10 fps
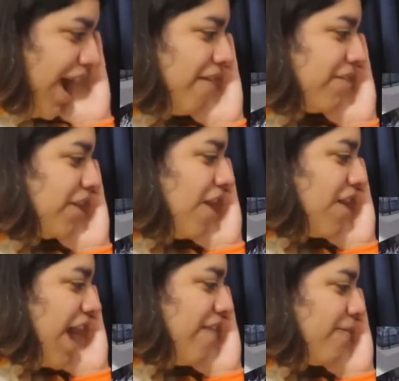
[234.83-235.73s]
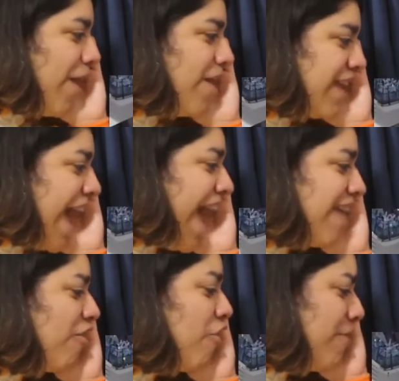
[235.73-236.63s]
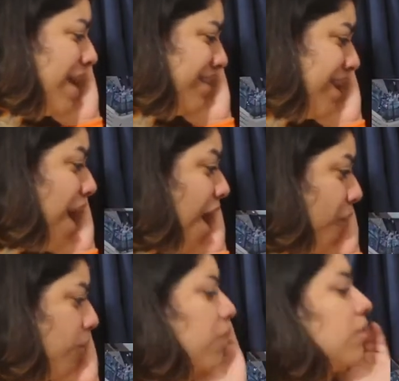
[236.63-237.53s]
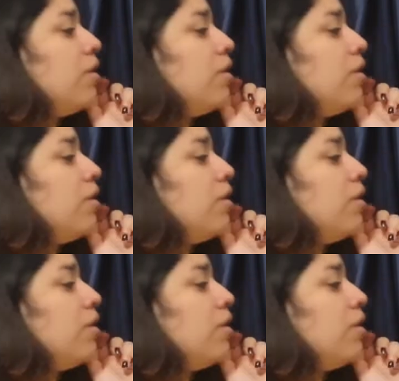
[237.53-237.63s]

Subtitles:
guy with the long hair, blonde hair, who is you?